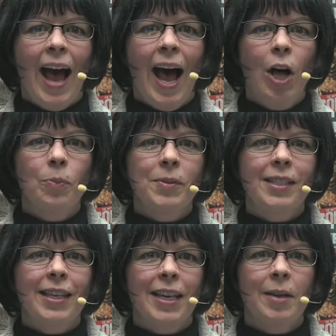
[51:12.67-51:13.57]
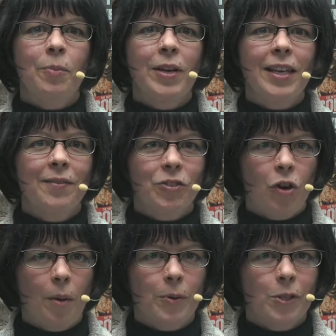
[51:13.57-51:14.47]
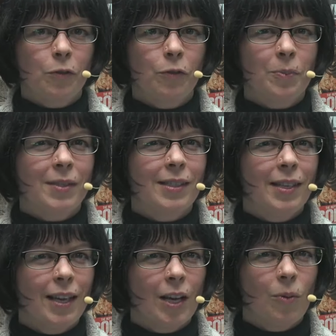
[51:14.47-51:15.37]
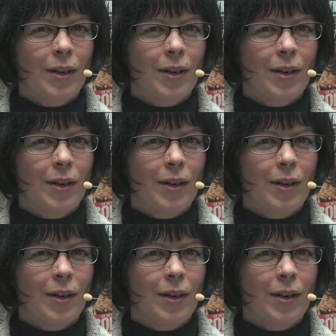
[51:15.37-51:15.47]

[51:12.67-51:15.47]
helps keep eavesdroppers from seeing